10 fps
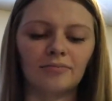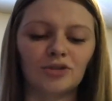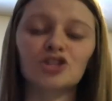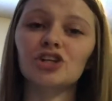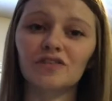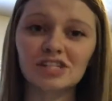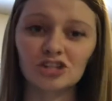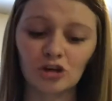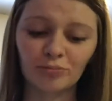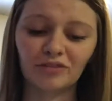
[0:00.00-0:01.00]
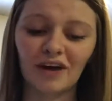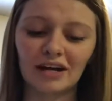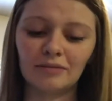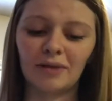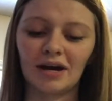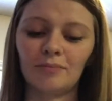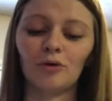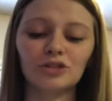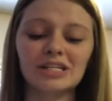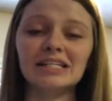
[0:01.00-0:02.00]
Their services are provided by a
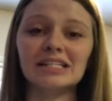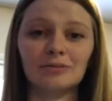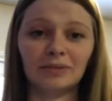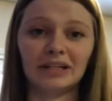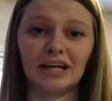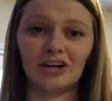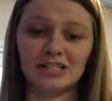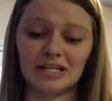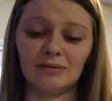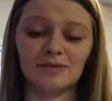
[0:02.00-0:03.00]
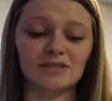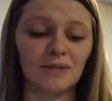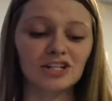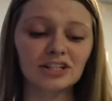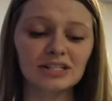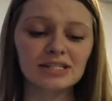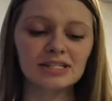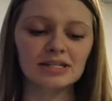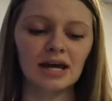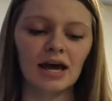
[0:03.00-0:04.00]
multidisciplinary team of
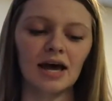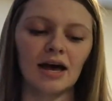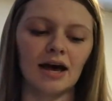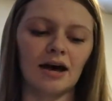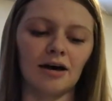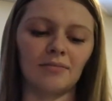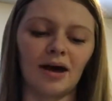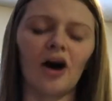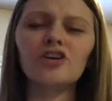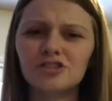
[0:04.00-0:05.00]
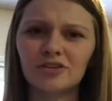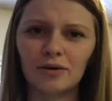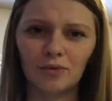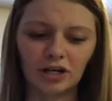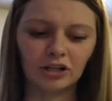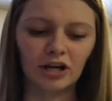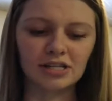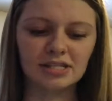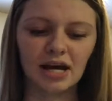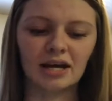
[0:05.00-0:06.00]
specialists. Also, they work
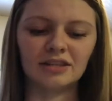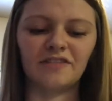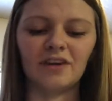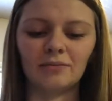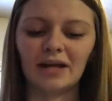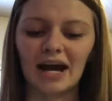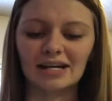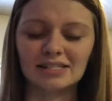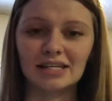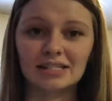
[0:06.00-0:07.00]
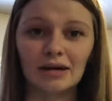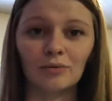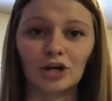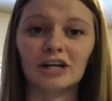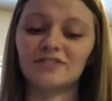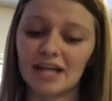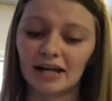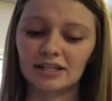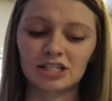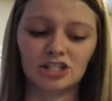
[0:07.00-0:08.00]
alongside the Family Access Network of
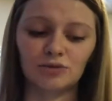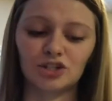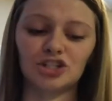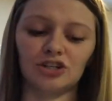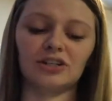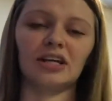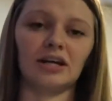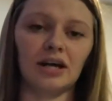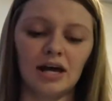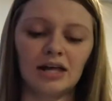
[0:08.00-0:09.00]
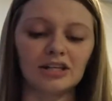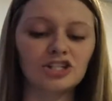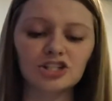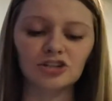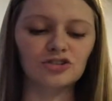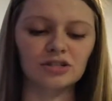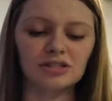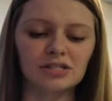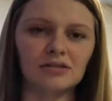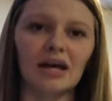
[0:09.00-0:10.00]
Dallas to ensure that these
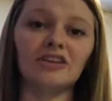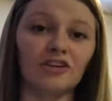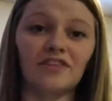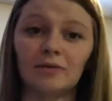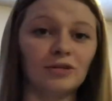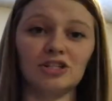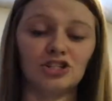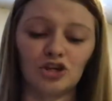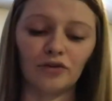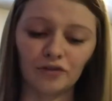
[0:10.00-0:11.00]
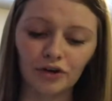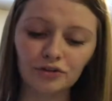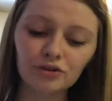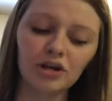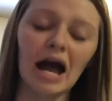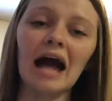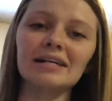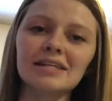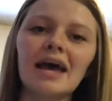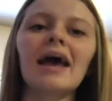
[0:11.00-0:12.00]
children and their families don't fall through the
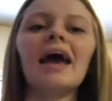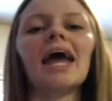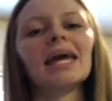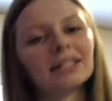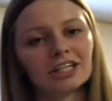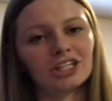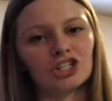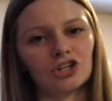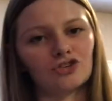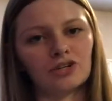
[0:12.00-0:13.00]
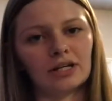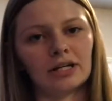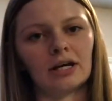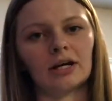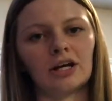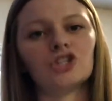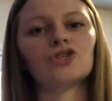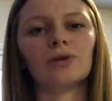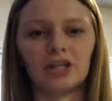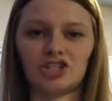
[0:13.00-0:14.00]
cracks and that the children
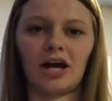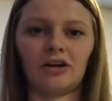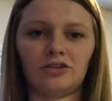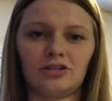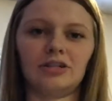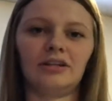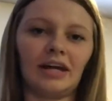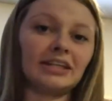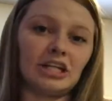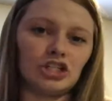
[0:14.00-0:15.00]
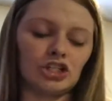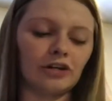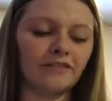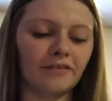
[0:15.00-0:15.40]
enjoy a childhood like they deserve.